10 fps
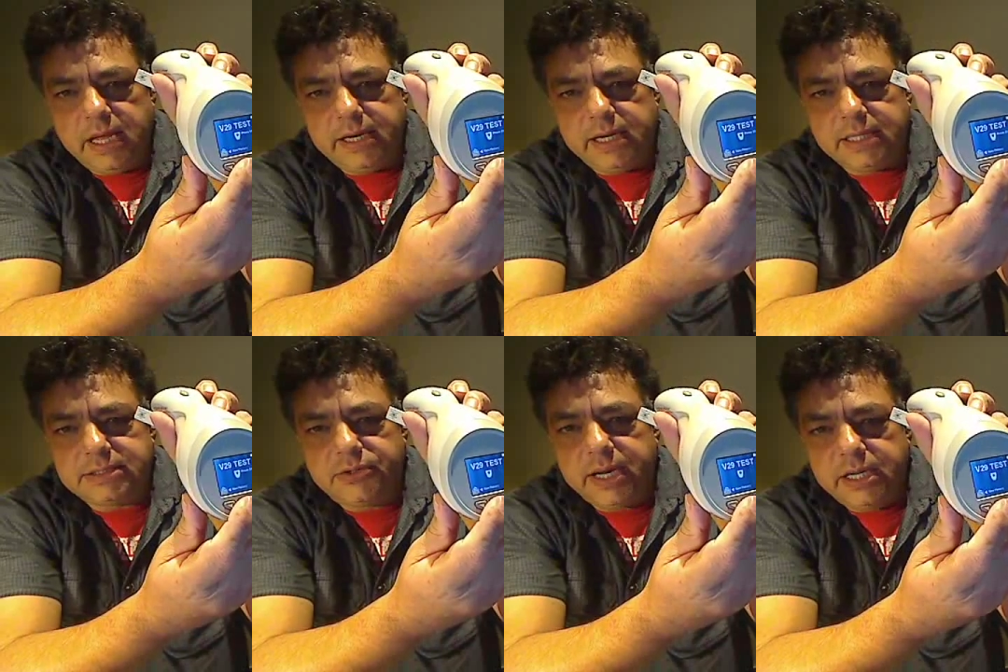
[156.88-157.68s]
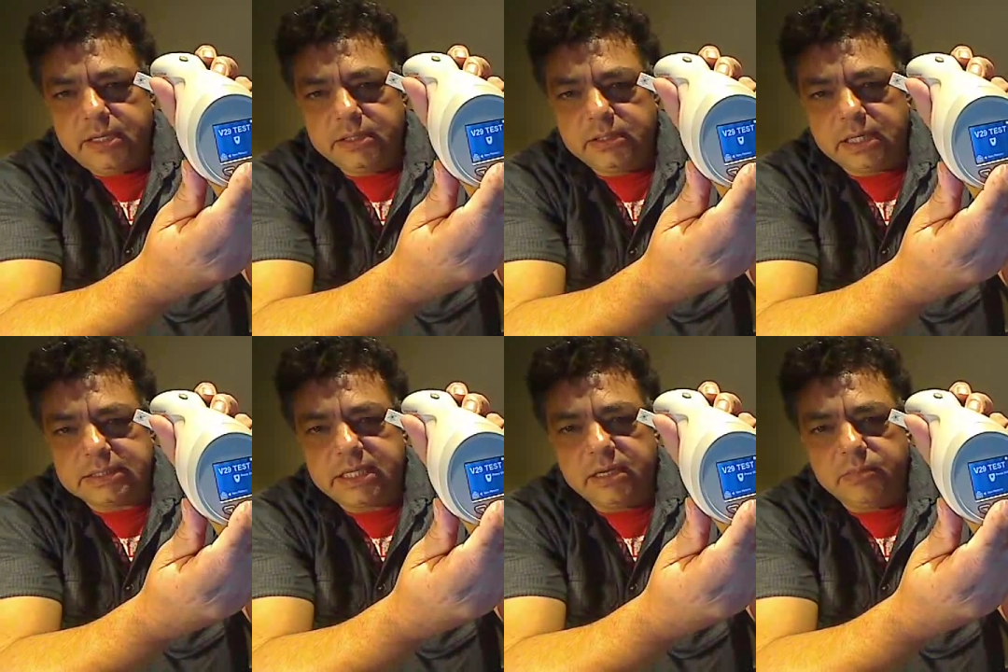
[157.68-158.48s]
And now it's ready,
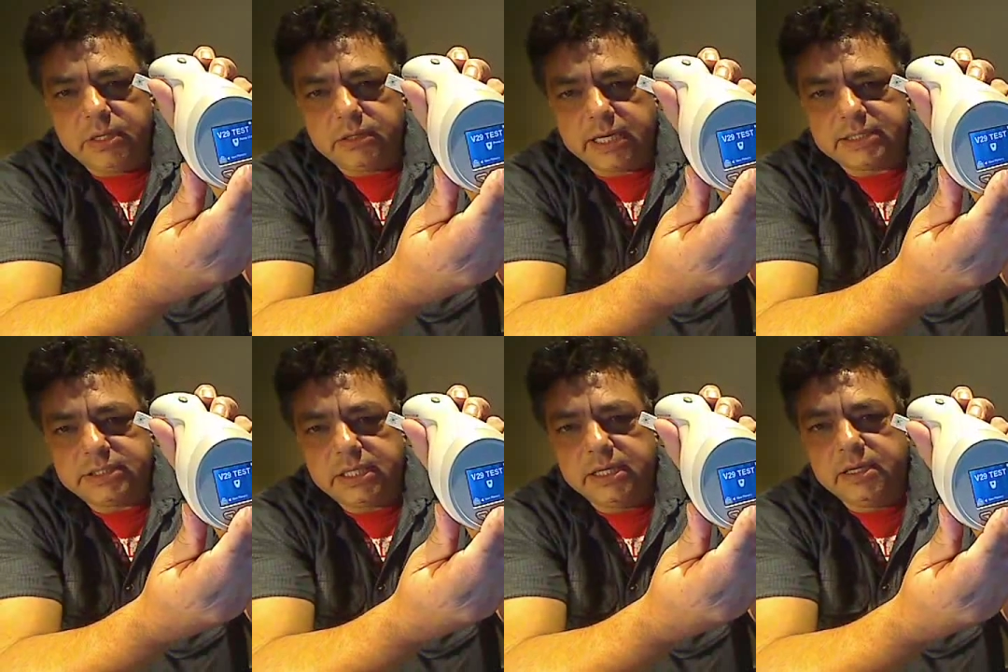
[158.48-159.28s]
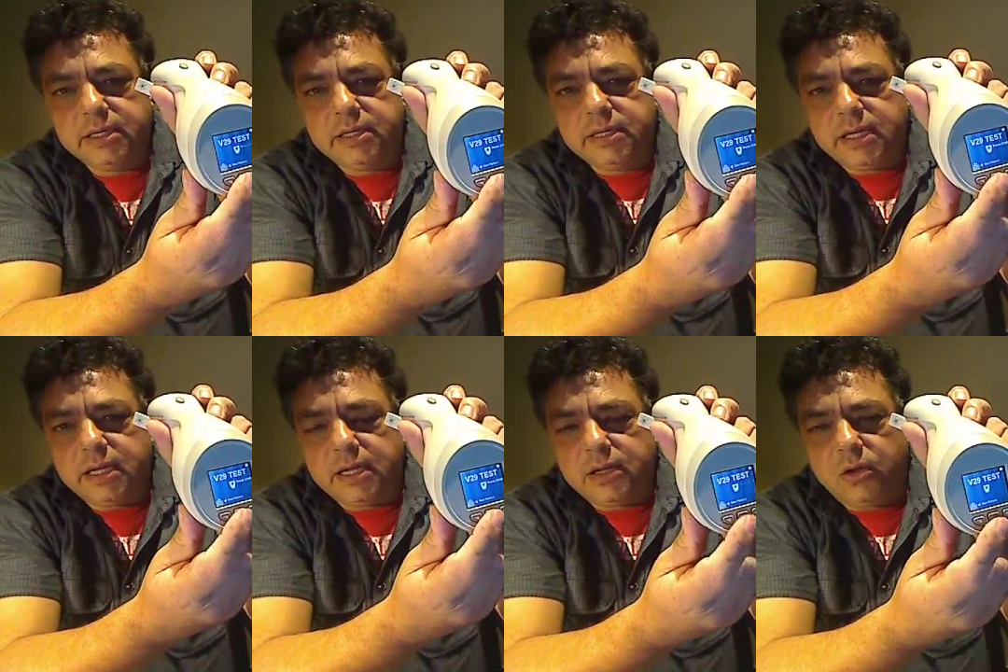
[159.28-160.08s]
asking me to actually
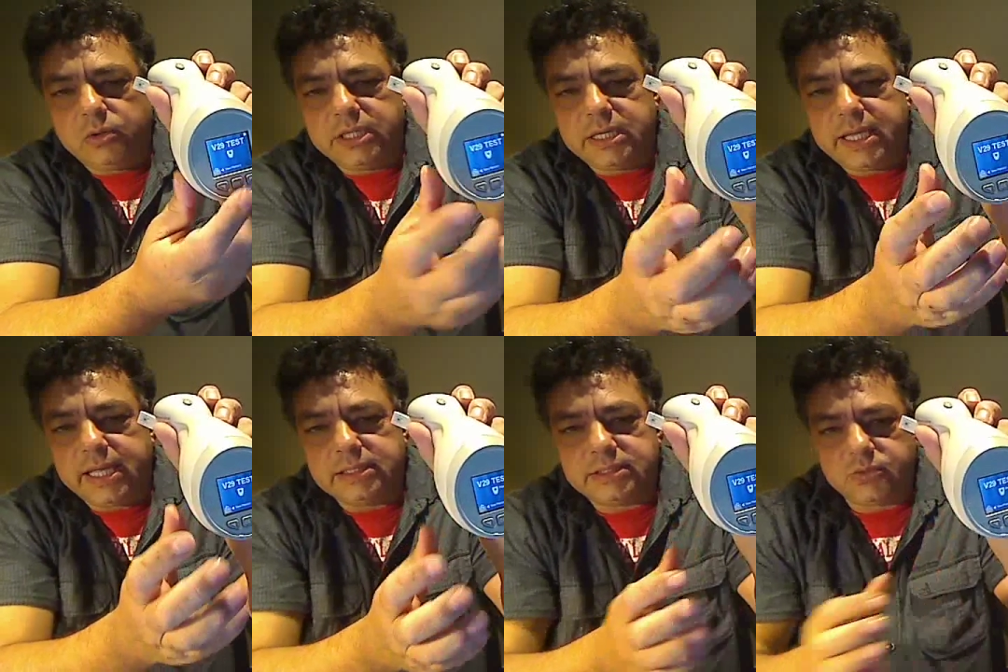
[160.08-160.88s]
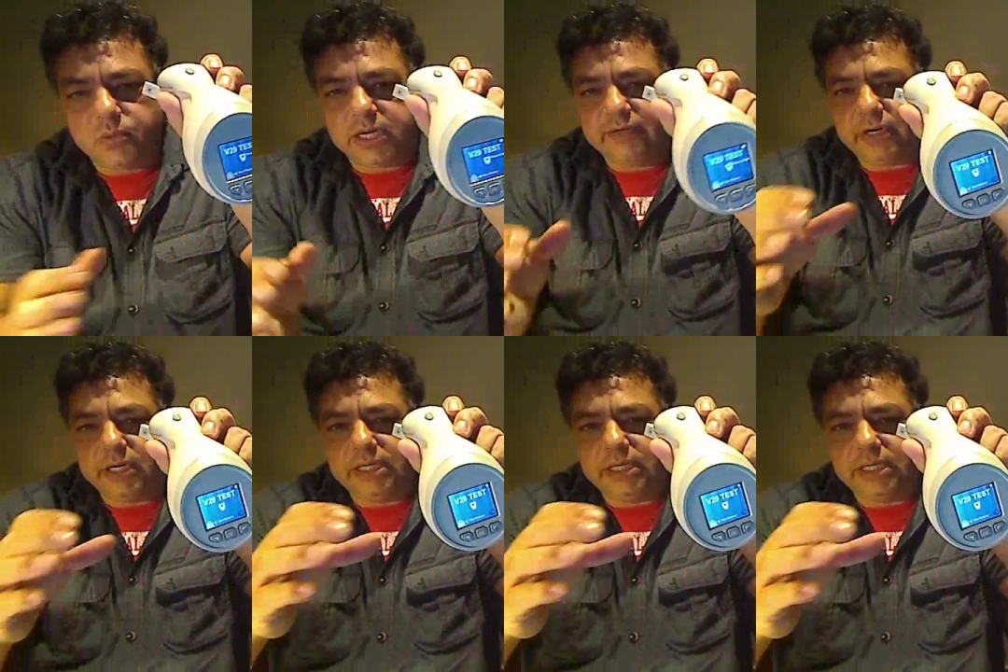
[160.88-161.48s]
hold it against whatever